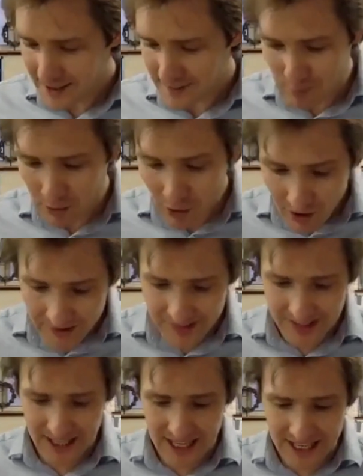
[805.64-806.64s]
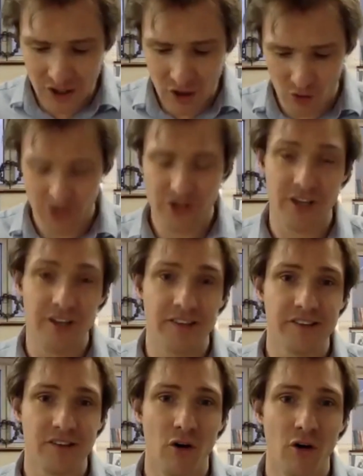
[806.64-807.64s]
personally
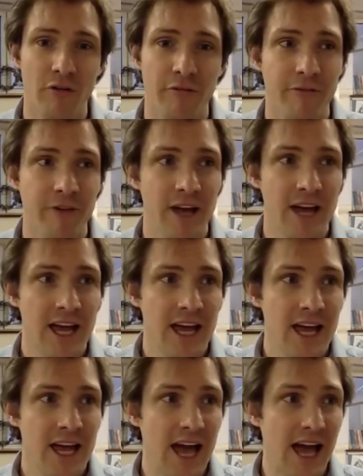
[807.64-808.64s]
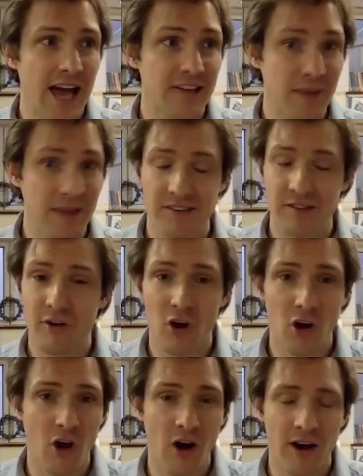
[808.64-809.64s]
conscious of aspects of
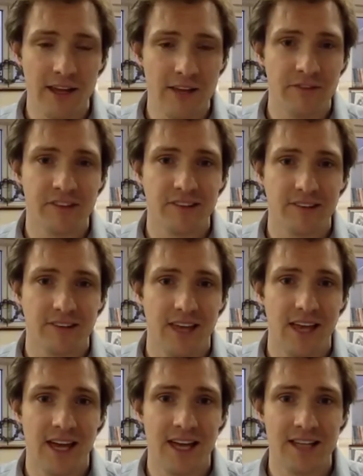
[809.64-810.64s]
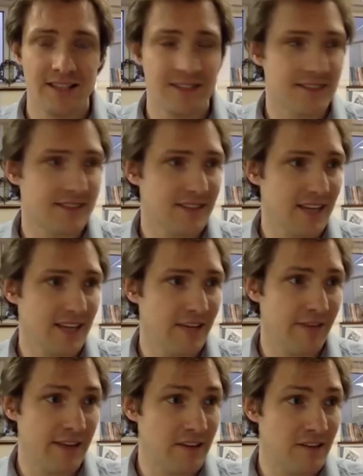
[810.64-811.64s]
our lives and
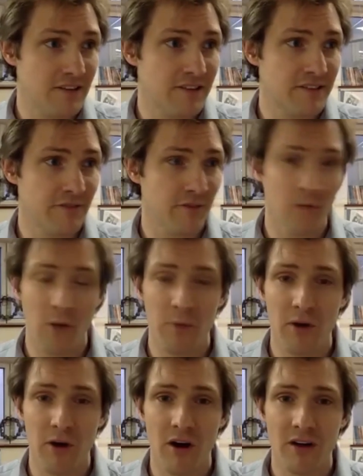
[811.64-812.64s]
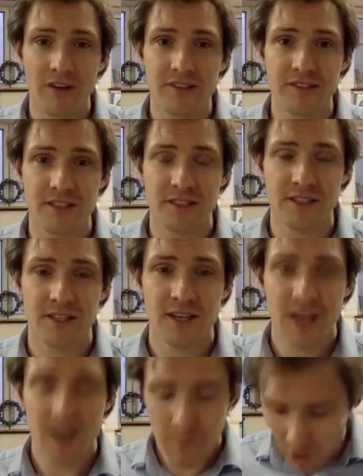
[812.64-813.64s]
events from our past and
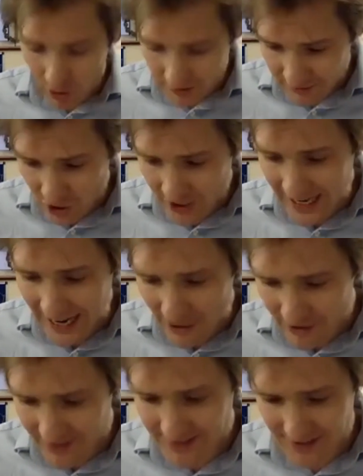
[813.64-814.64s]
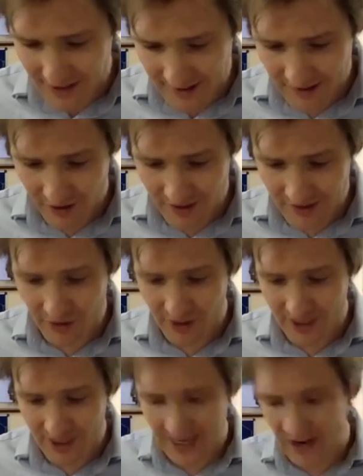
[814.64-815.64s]
parts of our character, sides of our
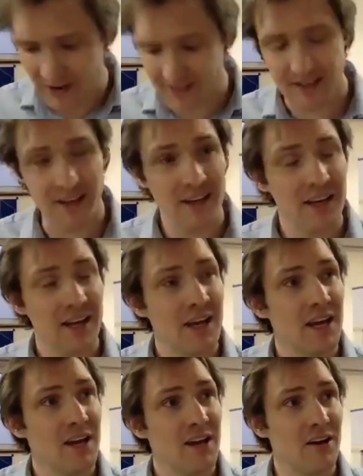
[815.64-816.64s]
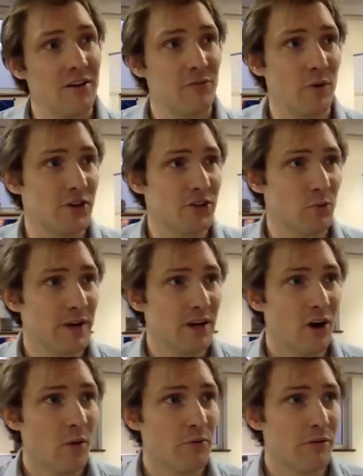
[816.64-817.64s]
character, of which we
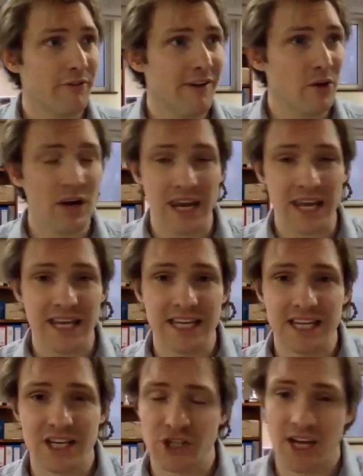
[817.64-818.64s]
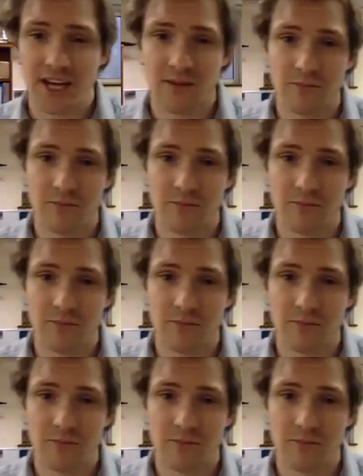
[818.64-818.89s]
are profoundly ashamed.